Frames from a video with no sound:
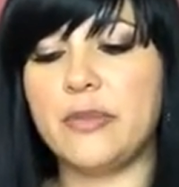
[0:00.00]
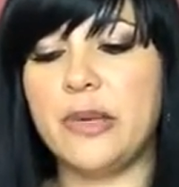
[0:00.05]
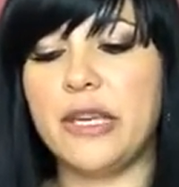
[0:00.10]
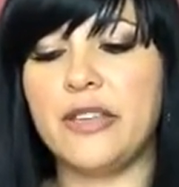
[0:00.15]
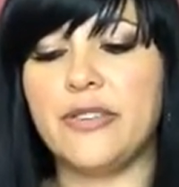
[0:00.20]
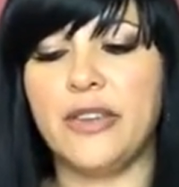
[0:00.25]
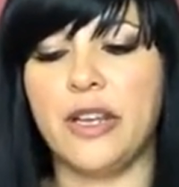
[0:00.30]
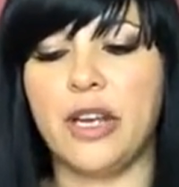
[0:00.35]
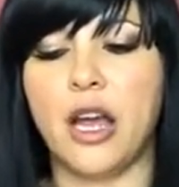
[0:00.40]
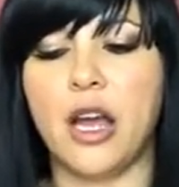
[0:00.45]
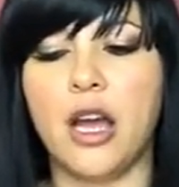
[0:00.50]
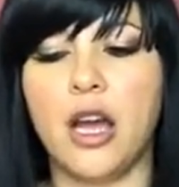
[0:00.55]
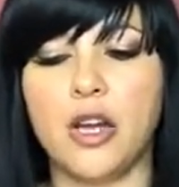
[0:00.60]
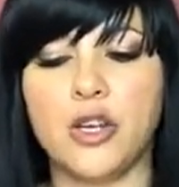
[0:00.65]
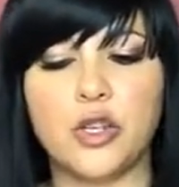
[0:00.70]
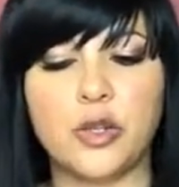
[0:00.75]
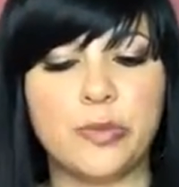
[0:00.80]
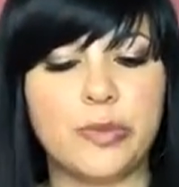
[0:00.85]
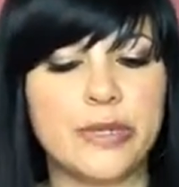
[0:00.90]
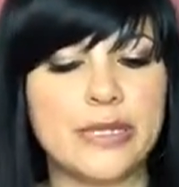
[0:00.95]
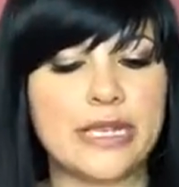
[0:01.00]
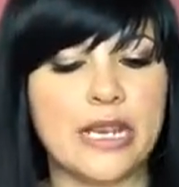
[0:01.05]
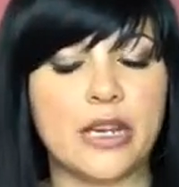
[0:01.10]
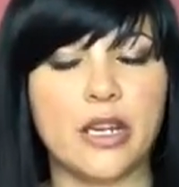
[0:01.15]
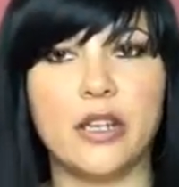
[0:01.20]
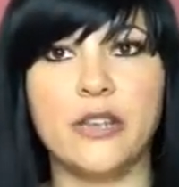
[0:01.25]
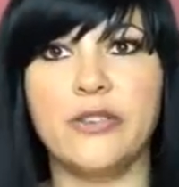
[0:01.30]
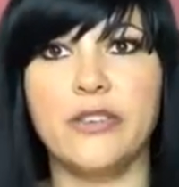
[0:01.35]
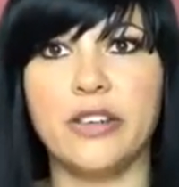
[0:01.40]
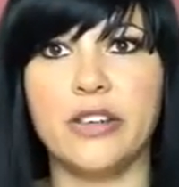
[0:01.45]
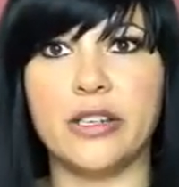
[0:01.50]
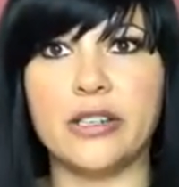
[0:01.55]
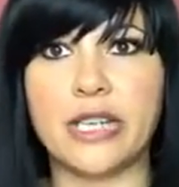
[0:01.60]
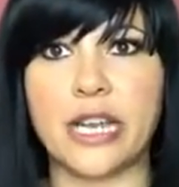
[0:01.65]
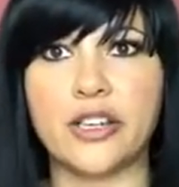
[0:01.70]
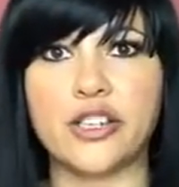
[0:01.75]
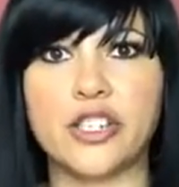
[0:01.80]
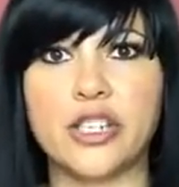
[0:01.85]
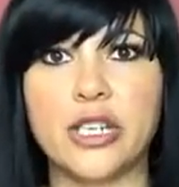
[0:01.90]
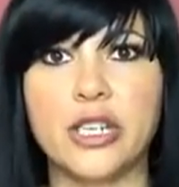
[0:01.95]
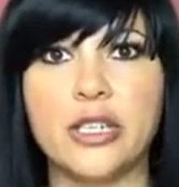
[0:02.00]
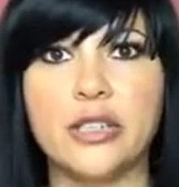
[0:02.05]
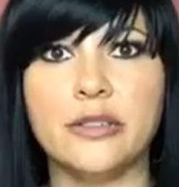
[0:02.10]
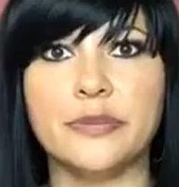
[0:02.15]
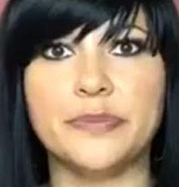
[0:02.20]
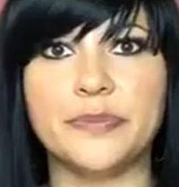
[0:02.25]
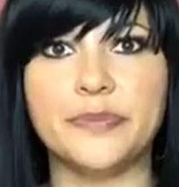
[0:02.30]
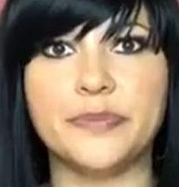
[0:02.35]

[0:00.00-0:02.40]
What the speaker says: pivot 100% of your attention